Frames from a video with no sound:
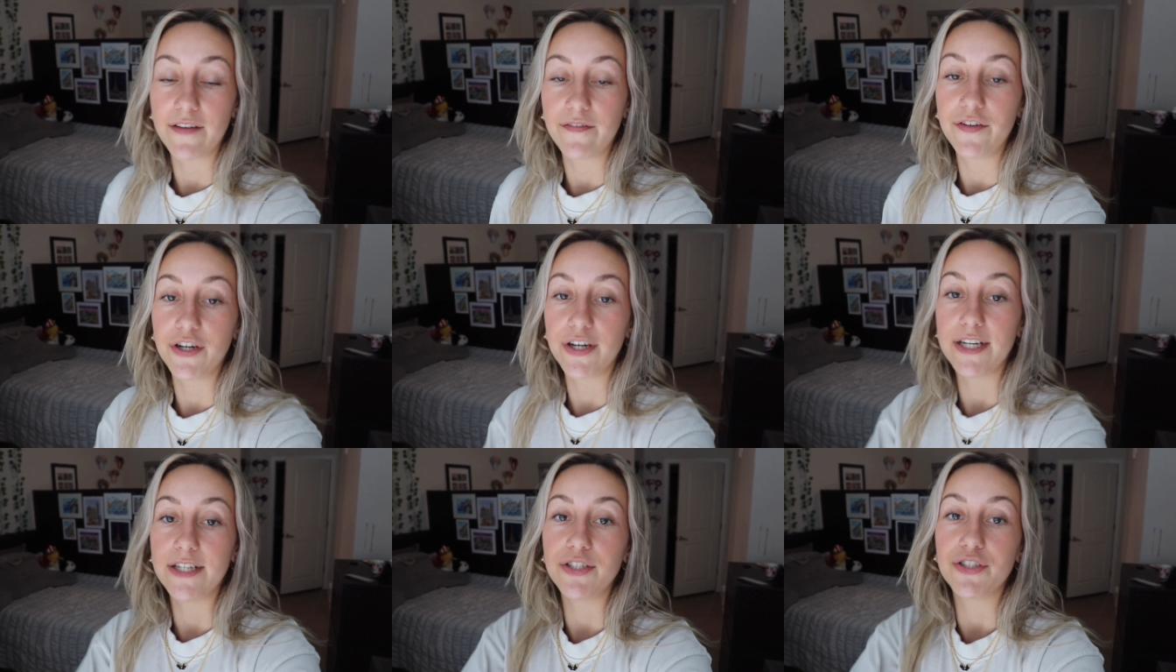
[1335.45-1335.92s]
If
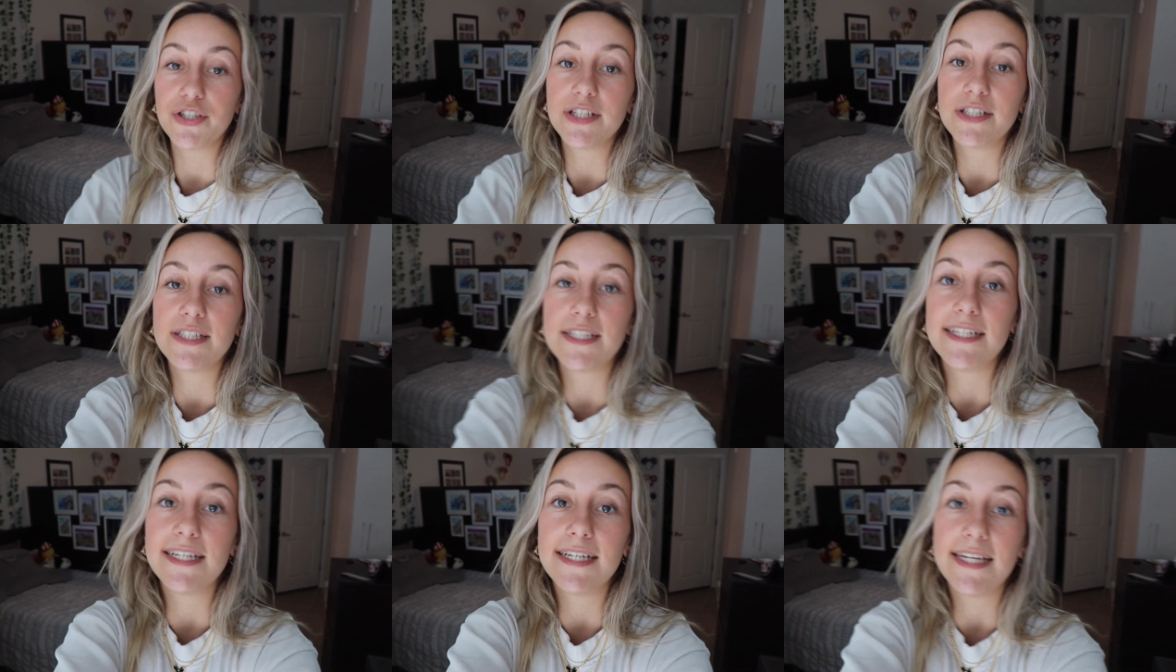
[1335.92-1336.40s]
you're
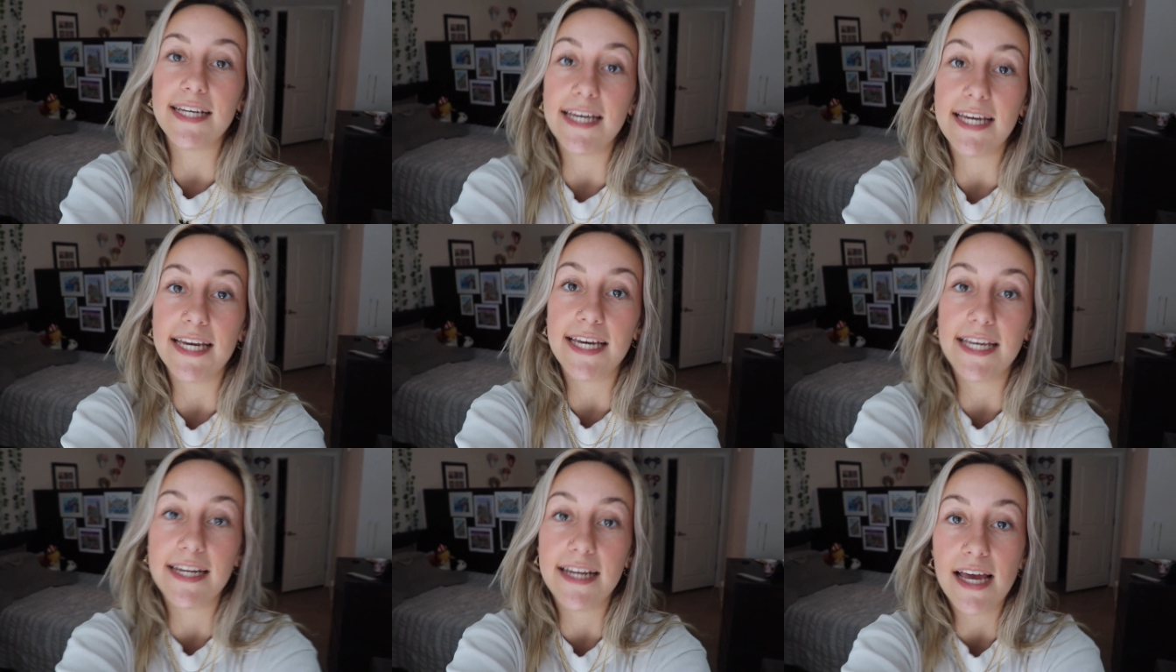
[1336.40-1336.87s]
interested
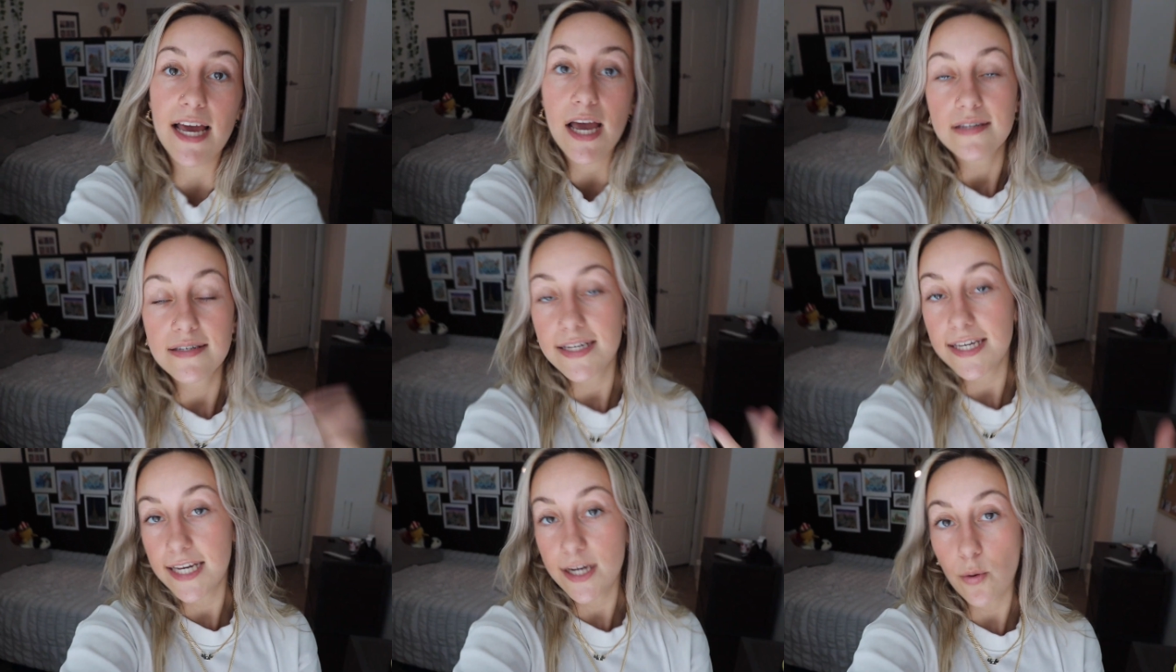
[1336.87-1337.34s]
in
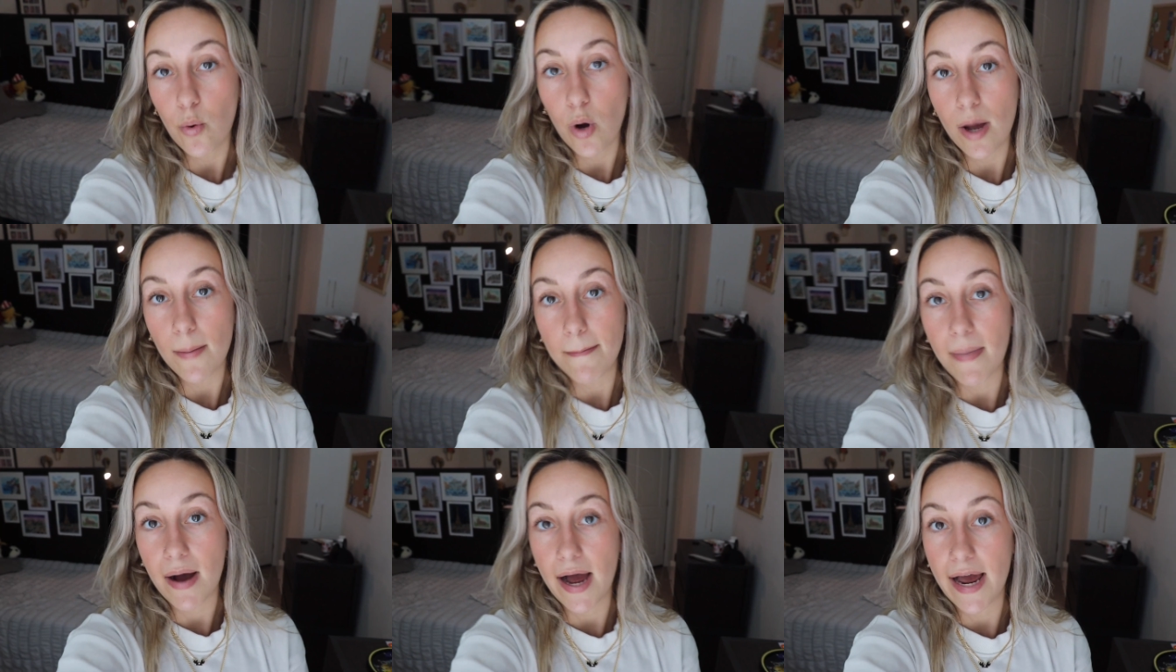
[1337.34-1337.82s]
seeing
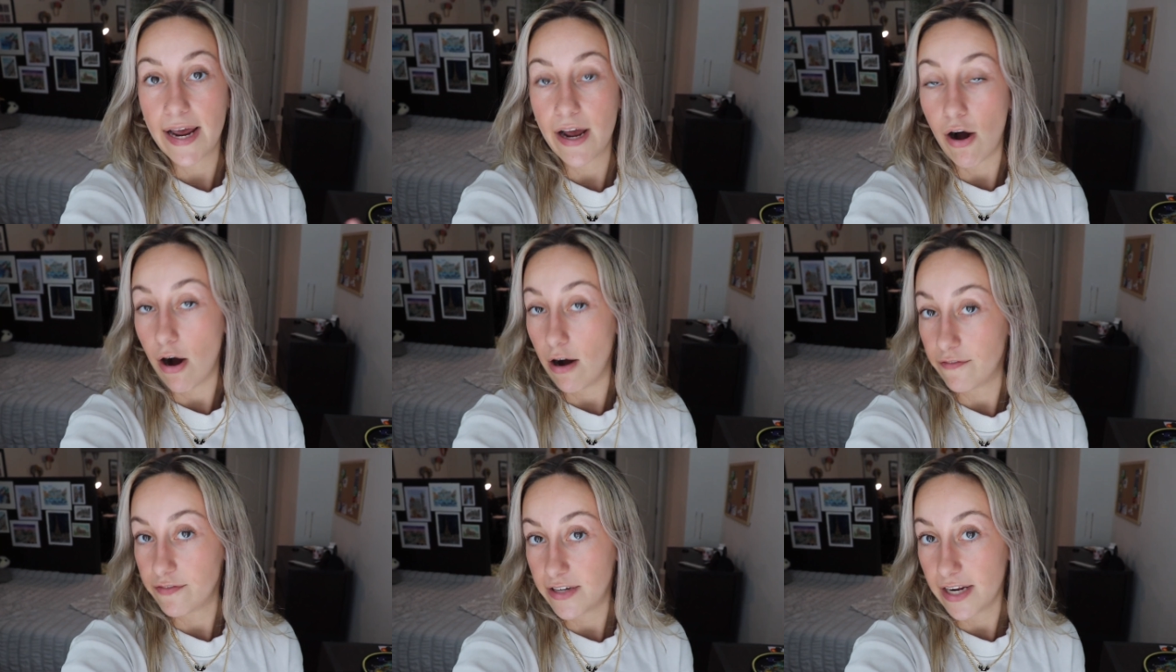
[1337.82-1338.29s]
what my
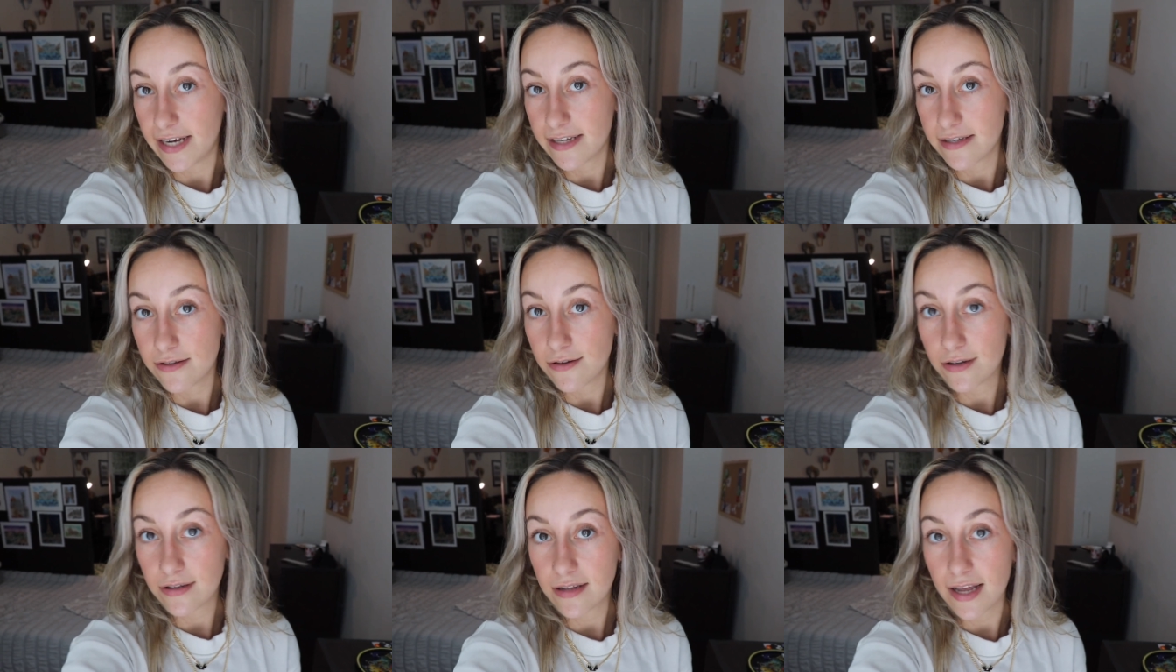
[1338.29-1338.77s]
off
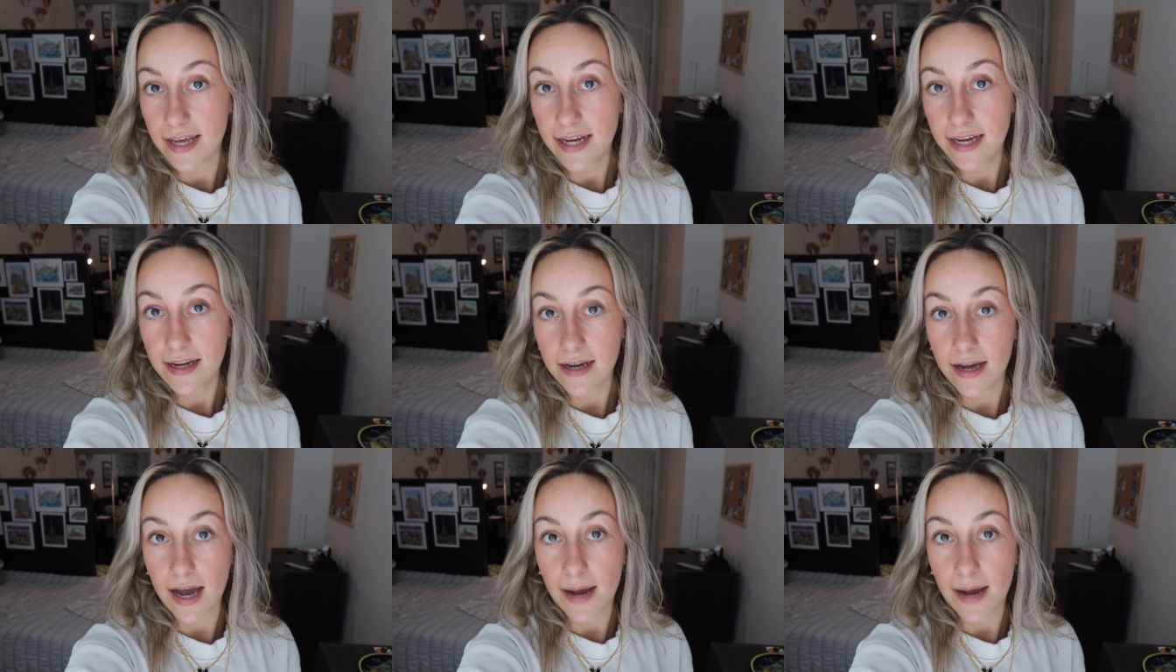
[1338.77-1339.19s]
days look like,